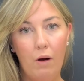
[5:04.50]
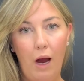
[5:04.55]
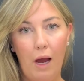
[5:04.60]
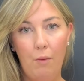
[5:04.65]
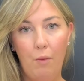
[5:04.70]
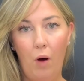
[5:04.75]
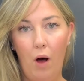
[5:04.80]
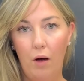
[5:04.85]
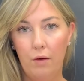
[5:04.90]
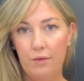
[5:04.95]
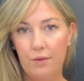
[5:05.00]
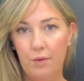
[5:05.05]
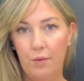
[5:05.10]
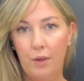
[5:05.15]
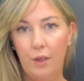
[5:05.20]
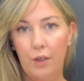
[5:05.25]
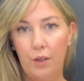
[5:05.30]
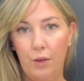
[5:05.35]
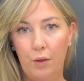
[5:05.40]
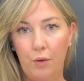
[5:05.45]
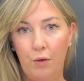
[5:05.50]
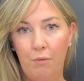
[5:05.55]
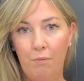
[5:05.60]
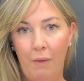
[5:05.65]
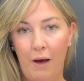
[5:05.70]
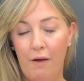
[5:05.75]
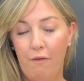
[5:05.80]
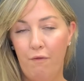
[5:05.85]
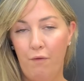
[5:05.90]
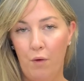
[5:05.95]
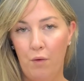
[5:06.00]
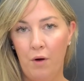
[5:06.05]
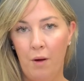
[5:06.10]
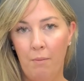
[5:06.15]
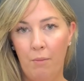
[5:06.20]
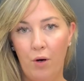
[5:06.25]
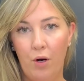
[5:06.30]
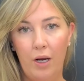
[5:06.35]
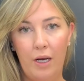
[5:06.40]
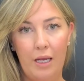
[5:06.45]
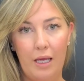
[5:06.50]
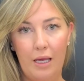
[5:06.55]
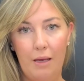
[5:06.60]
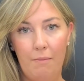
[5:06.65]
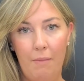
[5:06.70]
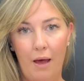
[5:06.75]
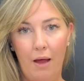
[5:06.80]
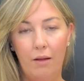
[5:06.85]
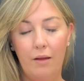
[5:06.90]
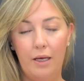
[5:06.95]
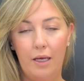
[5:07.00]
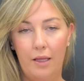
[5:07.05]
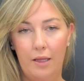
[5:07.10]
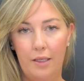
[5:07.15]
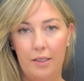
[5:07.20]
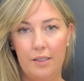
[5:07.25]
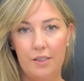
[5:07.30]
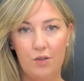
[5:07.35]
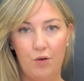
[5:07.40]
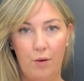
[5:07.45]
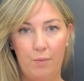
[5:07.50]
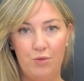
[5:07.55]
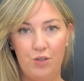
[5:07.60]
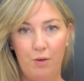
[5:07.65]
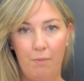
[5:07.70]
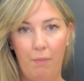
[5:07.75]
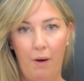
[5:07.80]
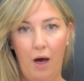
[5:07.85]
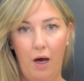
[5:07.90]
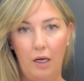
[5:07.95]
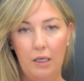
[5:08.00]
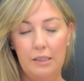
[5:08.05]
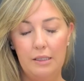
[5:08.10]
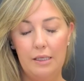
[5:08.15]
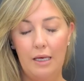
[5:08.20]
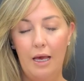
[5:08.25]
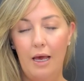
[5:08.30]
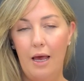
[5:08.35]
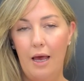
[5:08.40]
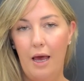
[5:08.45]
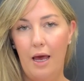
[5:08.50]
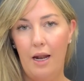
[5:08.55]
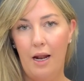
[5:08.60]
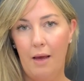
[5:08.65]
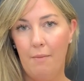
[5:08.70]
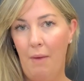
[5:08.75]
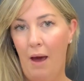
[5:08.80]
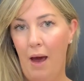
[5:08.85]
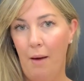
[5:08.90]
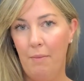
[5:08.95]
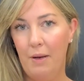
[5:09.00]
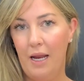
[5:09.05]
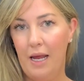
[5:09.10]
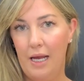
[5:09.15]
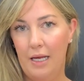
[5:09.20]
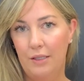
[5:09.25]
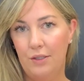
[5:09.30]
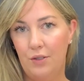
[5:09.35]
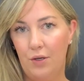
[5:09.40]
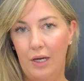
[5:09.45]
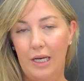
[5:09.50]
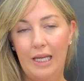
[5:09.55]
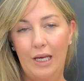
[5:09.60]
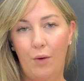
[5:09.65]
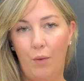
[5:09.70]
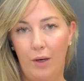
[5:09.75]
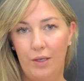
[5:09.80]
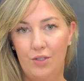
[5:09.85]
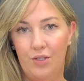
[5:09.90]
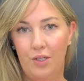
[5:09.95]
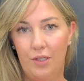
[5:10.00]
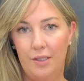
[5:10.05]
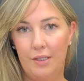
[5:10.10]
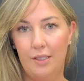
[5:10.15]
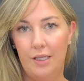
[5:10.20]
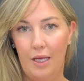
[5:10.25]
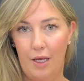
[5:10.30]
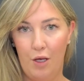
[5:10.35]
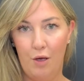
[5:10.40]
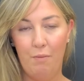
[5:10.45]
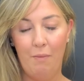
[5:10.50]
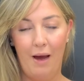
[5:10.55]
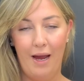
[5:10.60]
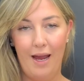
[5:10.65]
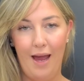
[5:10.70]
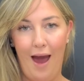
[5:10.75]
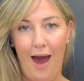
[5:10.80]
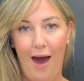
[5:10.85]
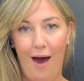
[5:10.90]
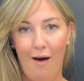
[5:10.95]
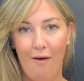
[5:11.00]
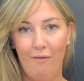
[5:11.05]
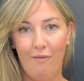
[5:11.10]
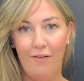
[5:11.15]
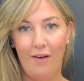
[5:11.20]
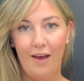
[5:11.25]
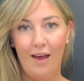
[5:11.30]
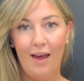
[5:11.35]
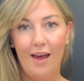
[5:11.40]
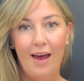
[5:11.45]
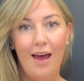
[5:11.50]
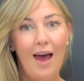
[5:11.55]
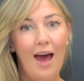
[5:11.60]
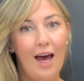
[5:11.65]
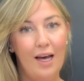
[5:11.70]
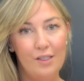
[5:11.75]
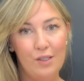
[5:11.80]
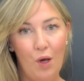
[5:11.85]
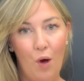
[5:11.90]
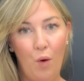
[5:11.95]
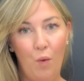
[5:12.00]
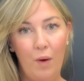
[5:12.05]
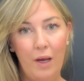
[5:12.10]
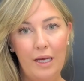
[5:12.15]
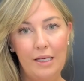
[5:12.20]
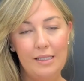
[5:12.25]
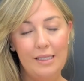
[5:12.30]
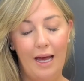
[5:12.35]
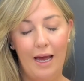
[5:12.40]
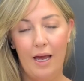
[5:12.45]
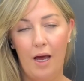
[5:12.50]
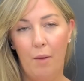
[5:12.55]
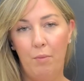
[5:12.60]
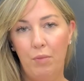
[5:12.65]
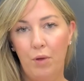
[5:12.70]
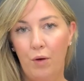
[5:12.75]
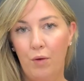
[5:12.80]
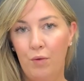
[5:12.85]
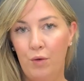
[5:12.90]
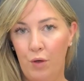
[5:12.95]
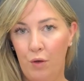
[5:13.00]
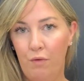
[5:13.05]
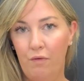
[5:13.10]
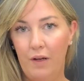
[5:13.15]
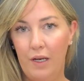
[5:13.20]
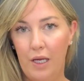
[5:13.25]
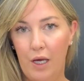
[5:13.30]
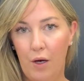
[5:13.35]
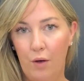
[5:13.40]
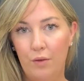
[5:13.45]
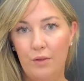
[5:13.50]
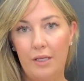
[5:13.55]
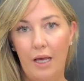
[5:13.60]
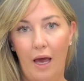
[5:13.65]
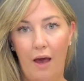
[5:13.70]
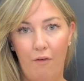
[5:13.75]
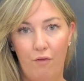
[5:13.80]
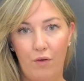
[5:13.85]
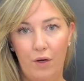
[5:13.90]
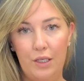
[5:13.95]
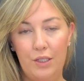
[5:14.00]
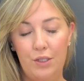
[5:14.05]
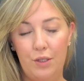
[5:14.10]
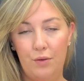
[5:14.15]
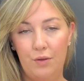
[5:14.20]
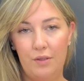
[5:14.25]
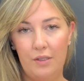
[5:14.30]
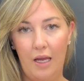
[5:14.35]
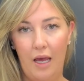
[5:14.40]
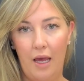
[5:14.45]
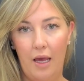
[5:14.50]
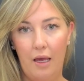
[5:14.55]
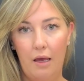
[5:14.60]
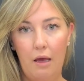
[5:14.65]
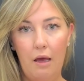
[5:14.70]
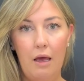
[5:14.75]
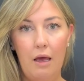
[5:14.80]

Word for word: I will also include my phone number and email in the description box, and I'm happy to answer any questions that you might have. As always, I upload new videos every Tuesday,